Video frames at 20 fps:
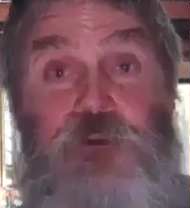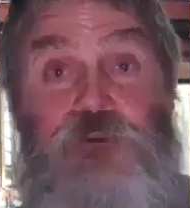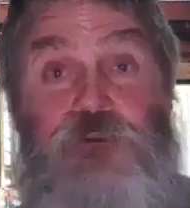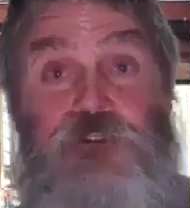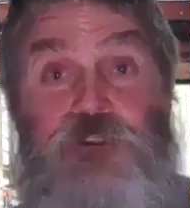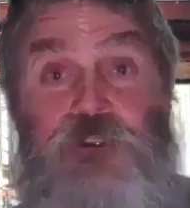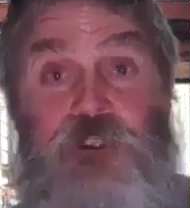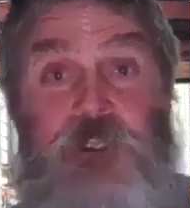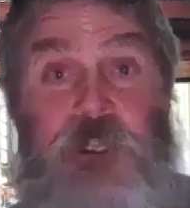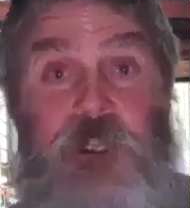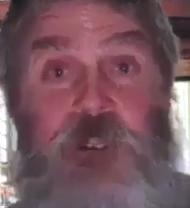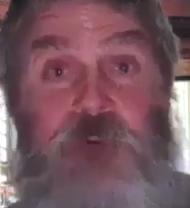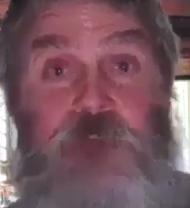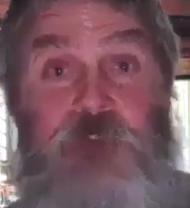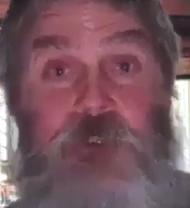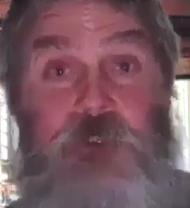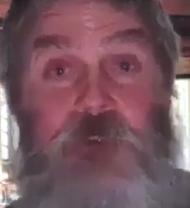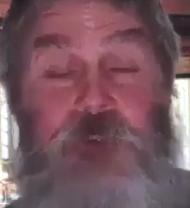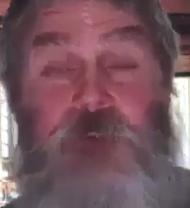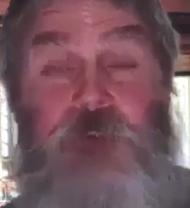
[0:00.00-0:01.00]
to
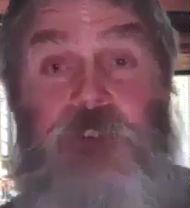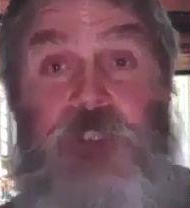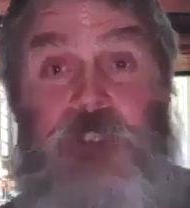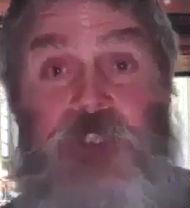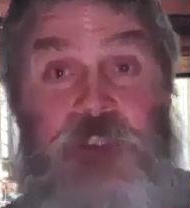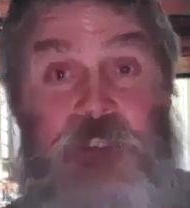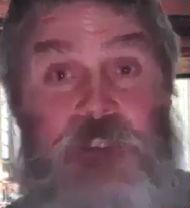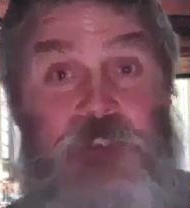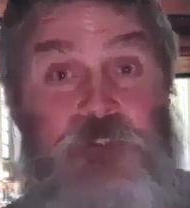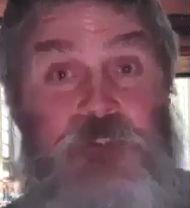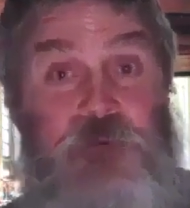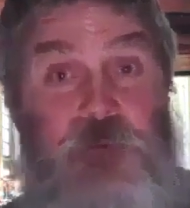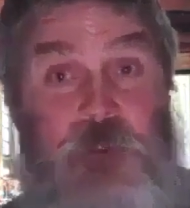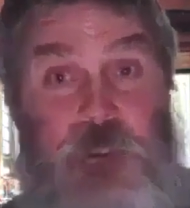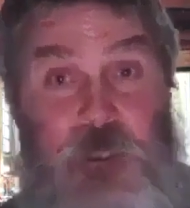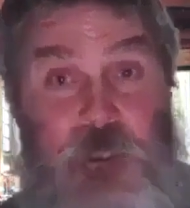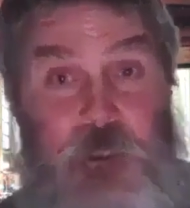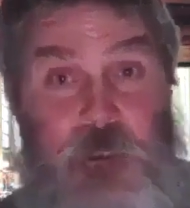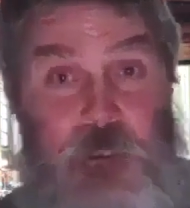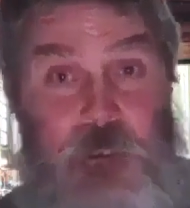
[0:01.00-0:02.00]
go to the
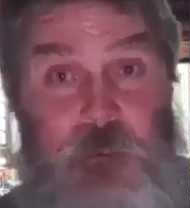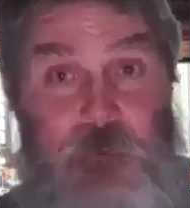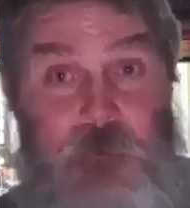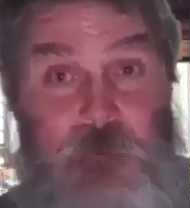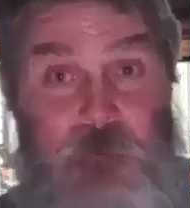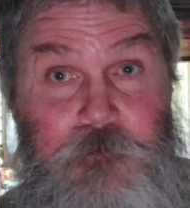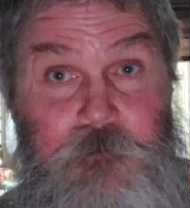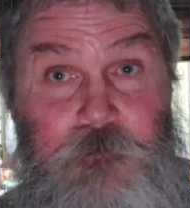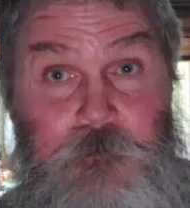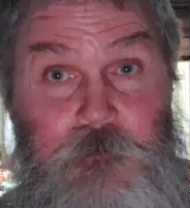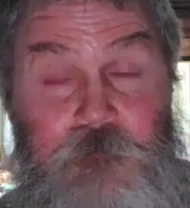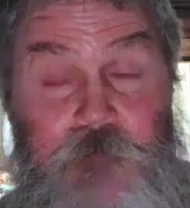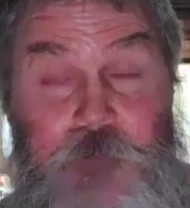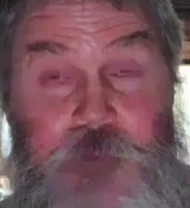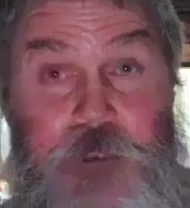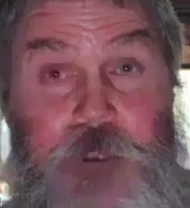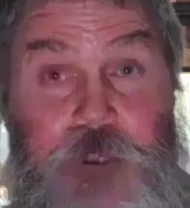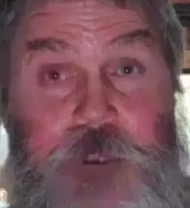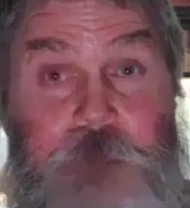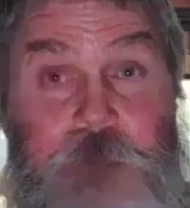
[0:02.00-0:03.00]
heaven that he is
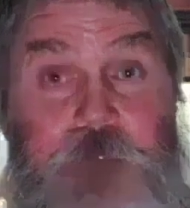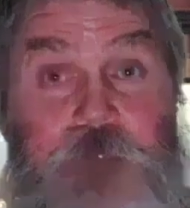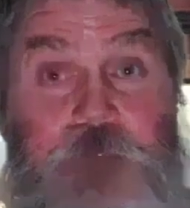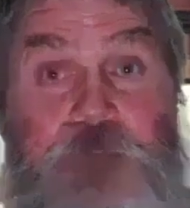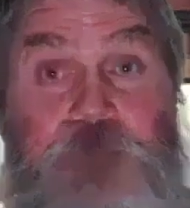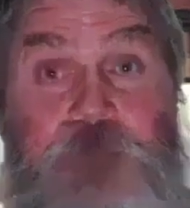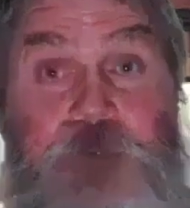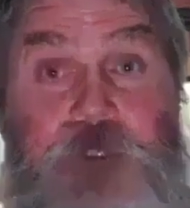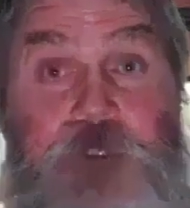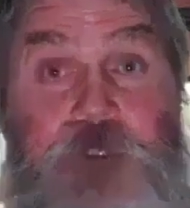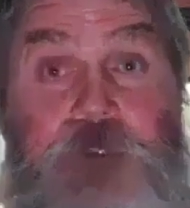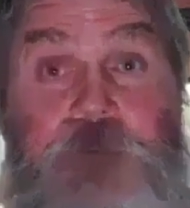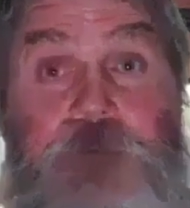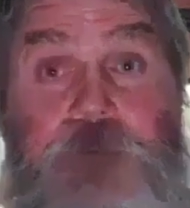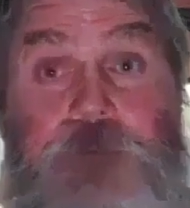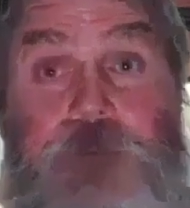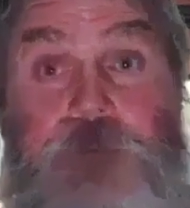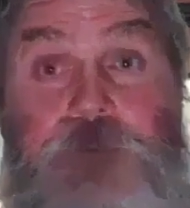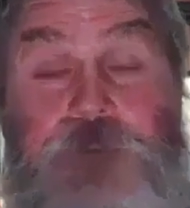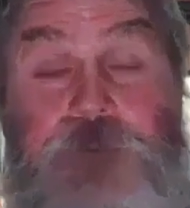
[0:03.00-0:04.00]
creating for the
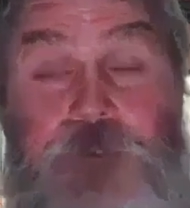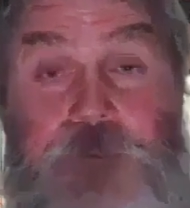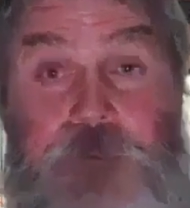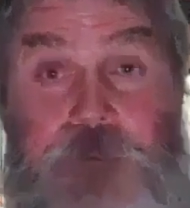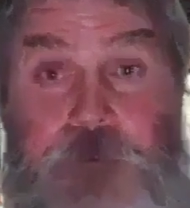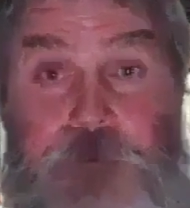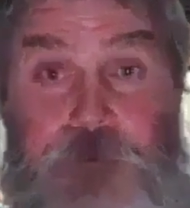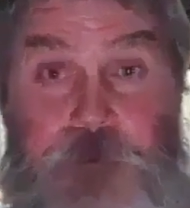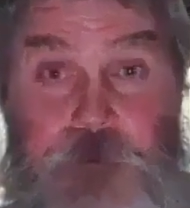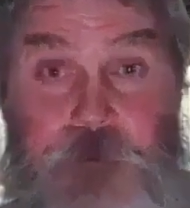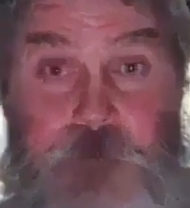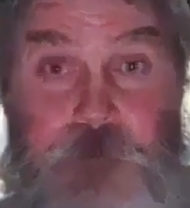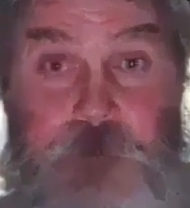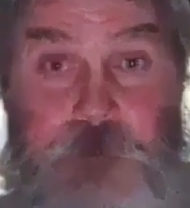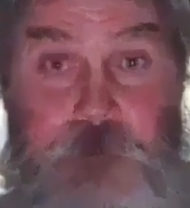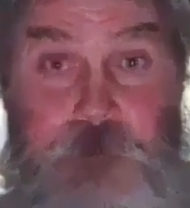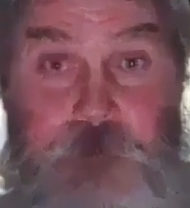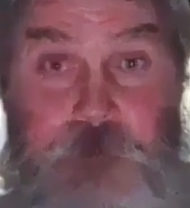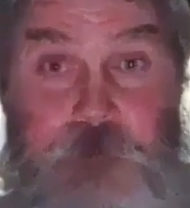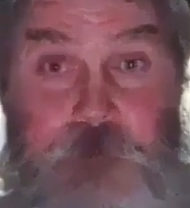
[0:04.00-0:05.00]
name Israel
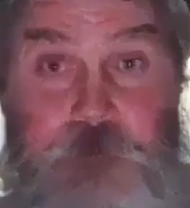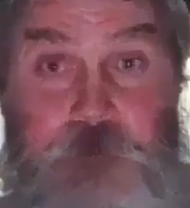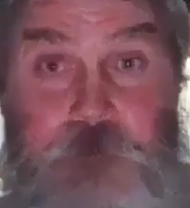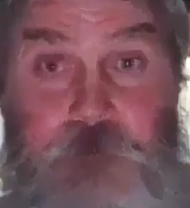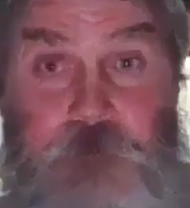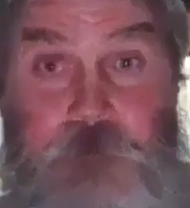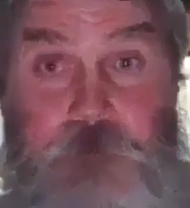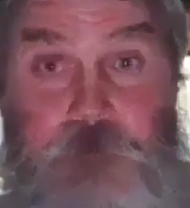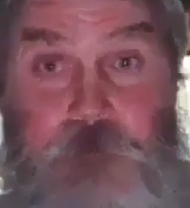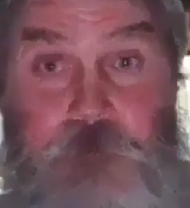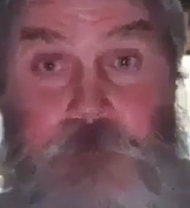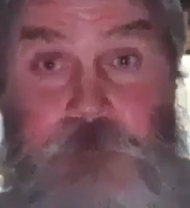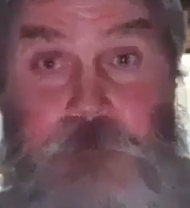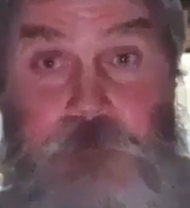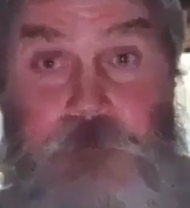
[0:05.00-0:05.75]
to endure.